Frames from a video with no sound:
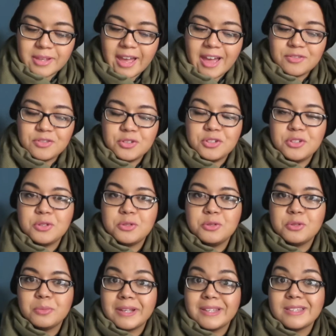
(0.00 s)
I have to
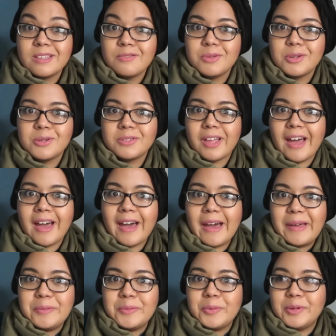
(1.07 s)
introduce myself because
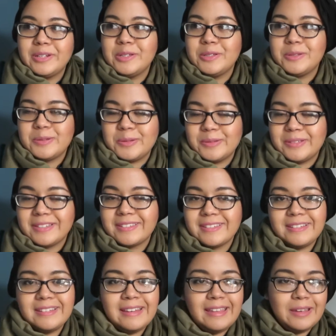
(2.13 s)
I wanted to do this
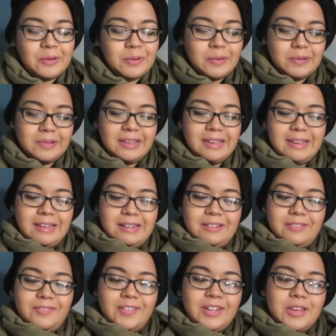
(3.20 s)
in all
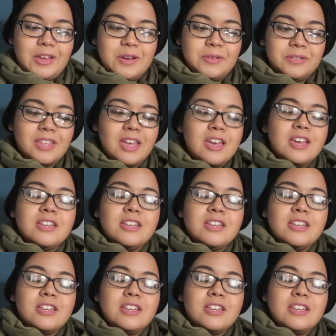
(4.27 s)
the videos.